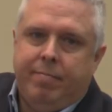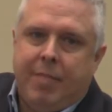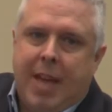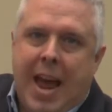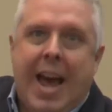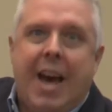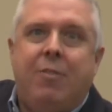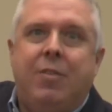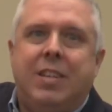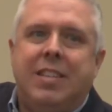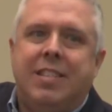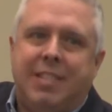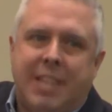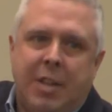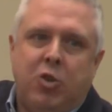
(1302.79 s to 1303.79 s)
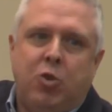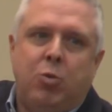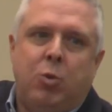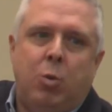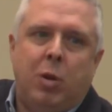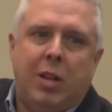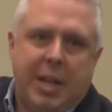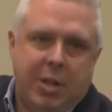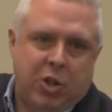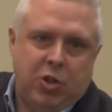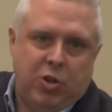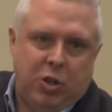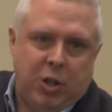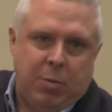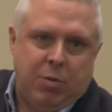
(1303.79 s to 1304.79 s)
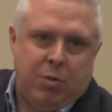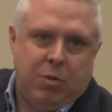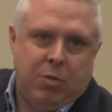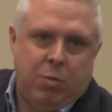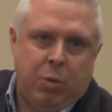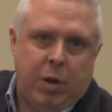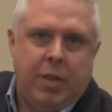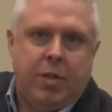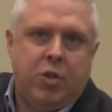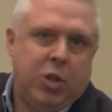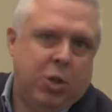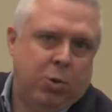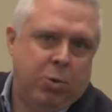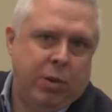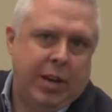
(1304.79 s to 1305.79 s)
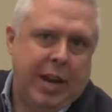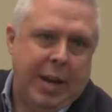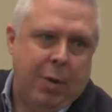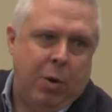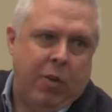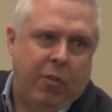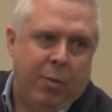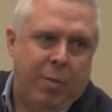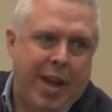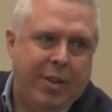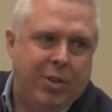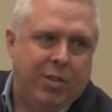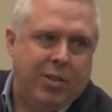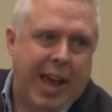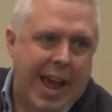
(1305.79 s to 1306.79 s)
have consensual relationships with children anywhere from ages